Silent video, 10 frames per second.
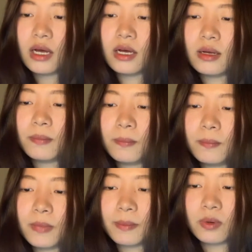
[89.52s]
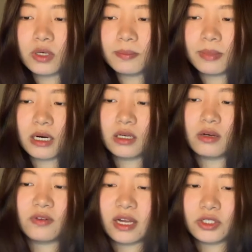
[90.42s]
Important part
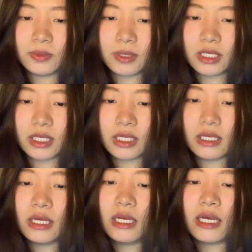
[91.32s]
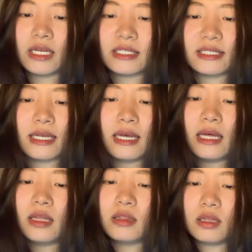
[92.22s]
of HPE is
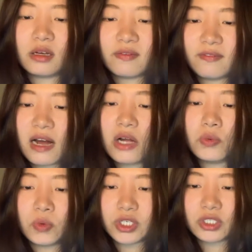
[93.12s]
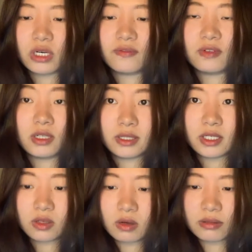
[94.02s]
the wide range of
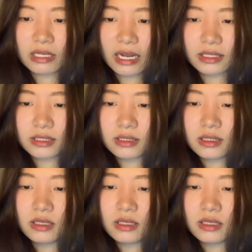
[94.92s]
learning contexts